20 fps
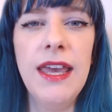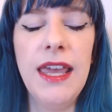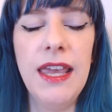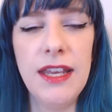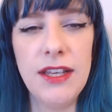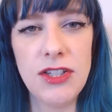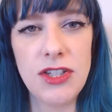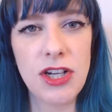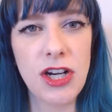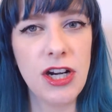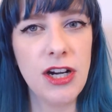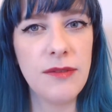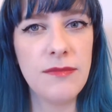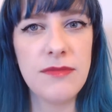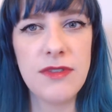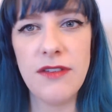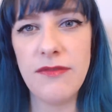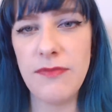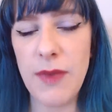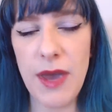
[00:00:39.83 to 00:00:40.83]
in
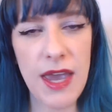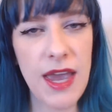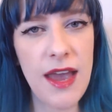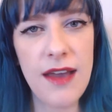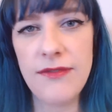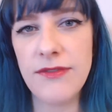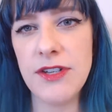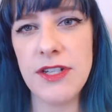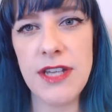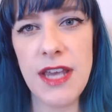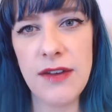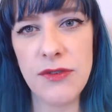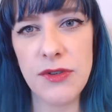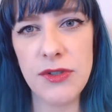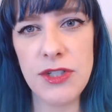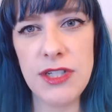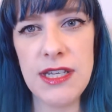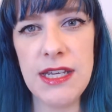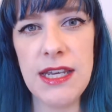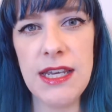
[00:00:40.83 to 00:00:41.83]
terms of my everyday
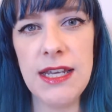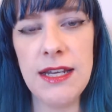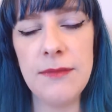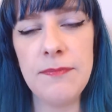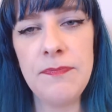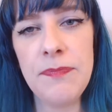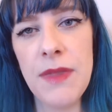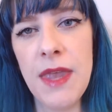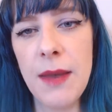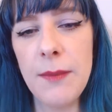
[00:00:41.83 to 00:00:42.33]
routine,